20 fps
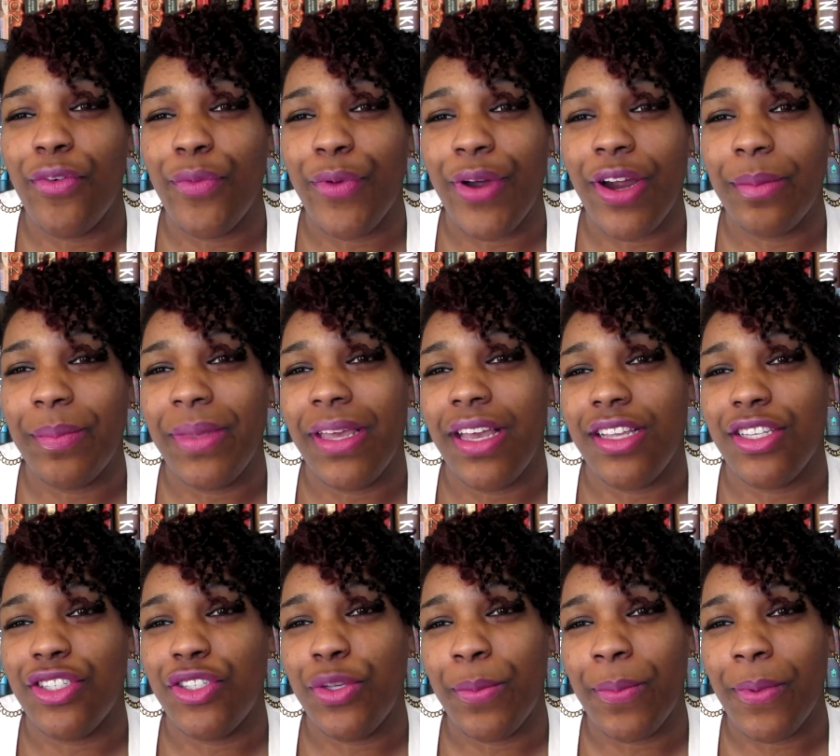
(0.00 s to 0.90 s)
of work
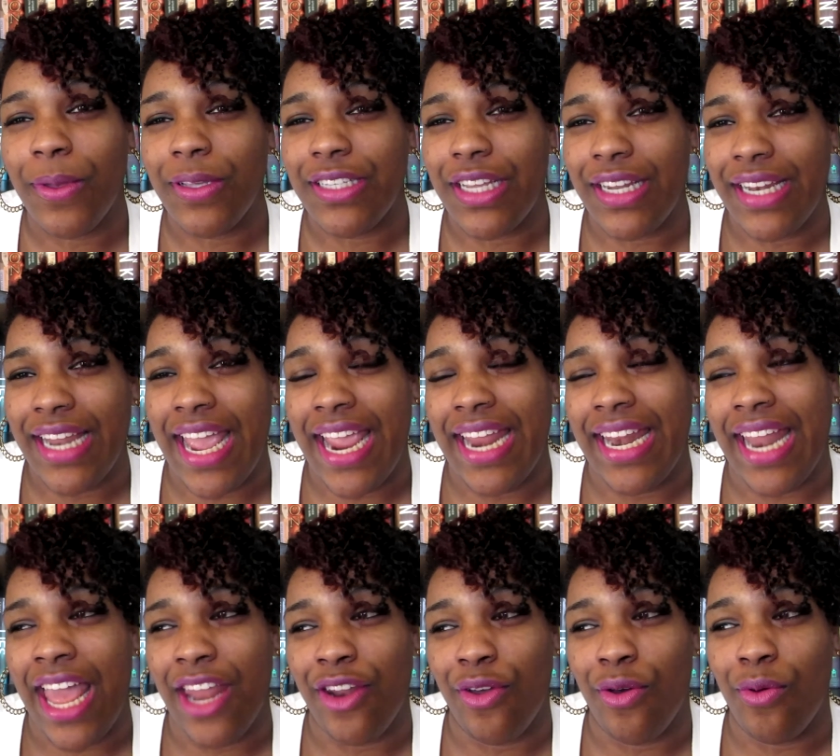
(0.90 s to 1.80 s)
because Super Bowl Sunday
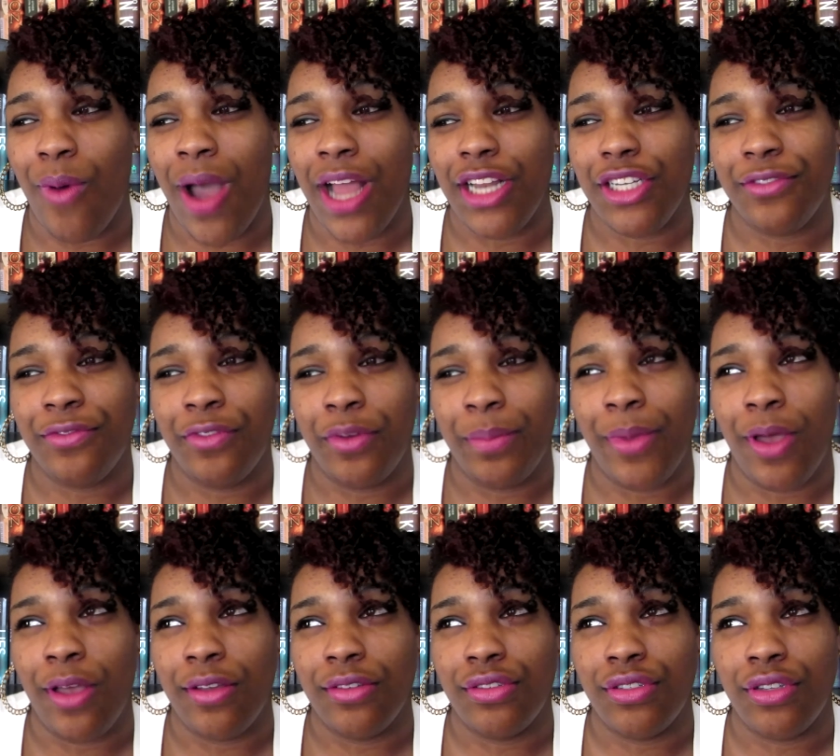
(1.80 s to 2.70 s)
and I don't watch
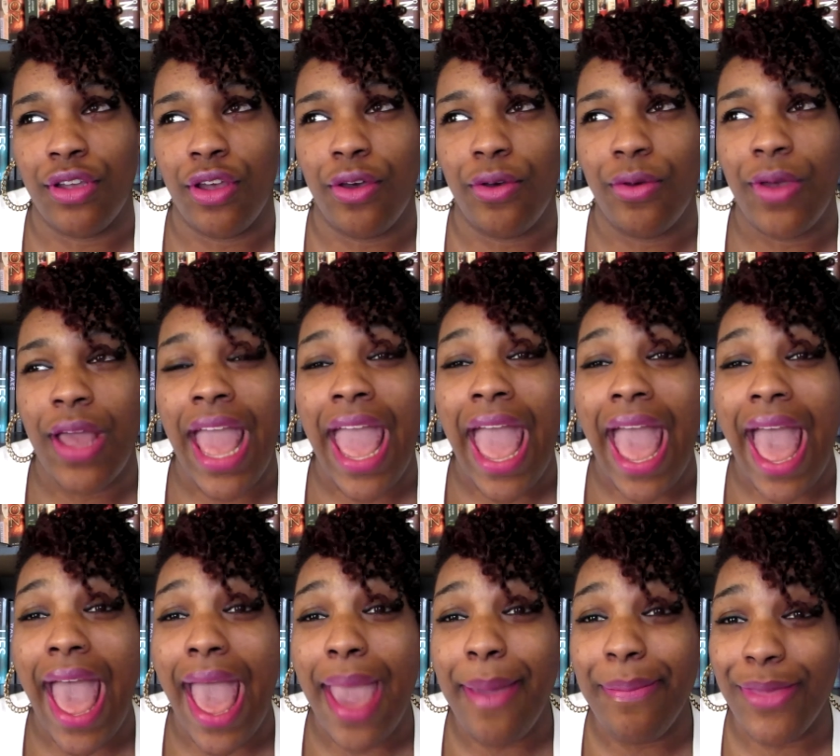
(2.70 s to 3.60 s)
football. So
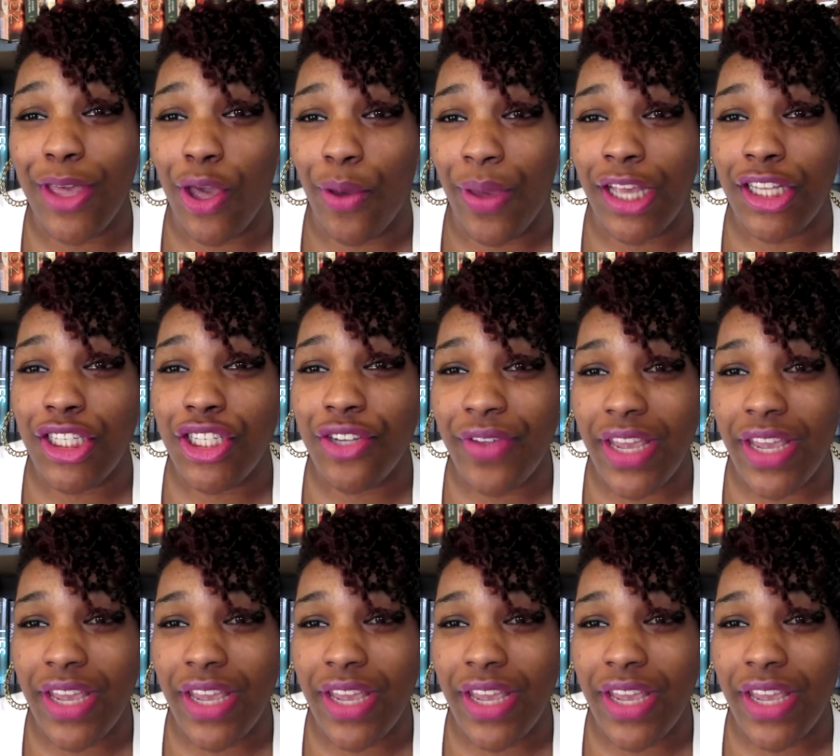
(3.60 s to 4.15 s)
I'm going to